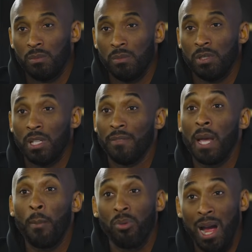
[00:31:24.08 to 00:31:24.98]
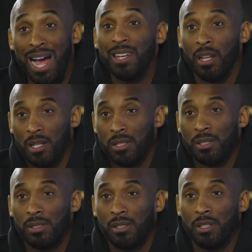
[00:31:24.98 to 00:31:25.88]
Stuff that Bron does,
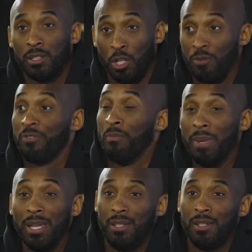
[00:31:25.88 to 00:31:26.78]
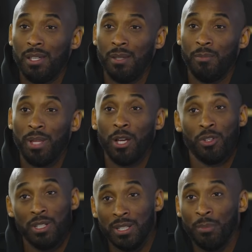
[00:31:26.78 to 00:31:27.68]
learned from me and playing on
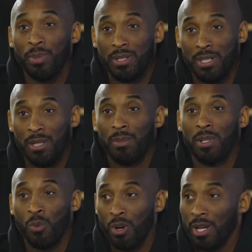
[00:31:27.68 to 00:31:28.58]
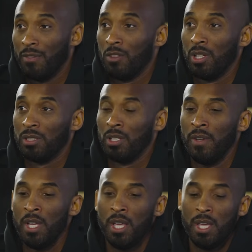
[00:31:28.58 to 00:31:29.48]
the Olympic team and the work ethic and all that stuff.
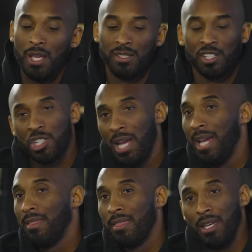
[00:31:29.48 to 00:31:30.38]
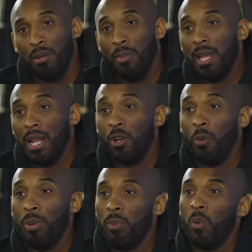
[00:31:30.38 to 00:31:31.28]
It's a chain thing, man. I know
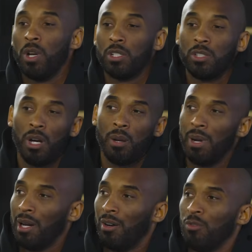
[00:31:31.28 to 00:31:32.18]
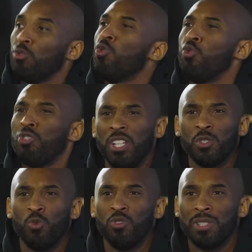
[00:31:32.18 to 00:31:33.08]
people want to talk about who's this,
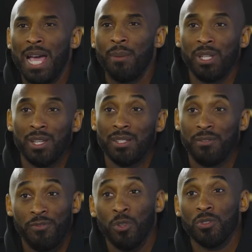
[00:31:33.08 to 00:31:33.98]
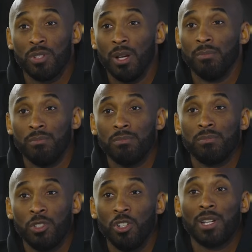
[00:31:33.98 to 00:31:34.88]
who's that, because it fills up
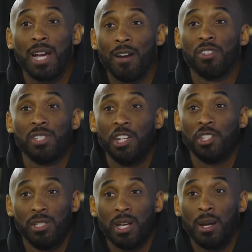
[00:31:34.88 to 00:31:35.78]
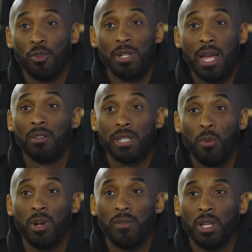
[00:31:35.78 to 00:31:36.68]
good conversation time or downtime,
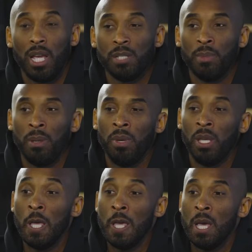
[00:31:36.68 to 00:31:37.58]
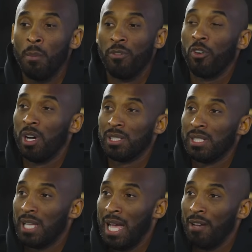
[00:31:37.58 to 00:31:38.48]
whatever the case may be. But for us
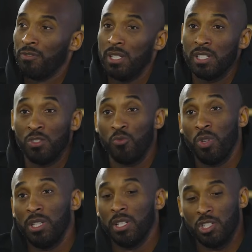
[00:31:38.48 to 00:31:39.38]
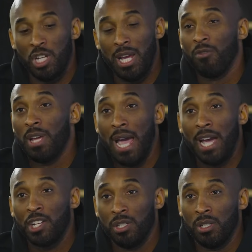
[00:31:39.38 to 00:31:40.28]
as athletes, it's really a chain
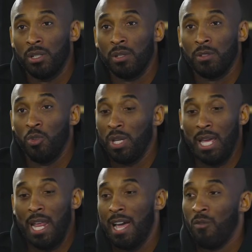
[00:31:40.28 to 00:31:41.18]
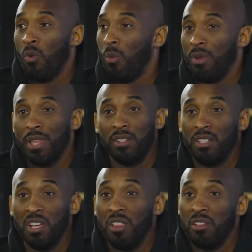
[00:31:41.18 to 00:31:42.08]
reaction. You can't have one without
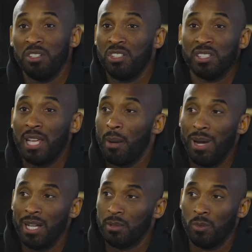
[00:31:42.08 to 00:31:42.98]
the other. It's just not possible.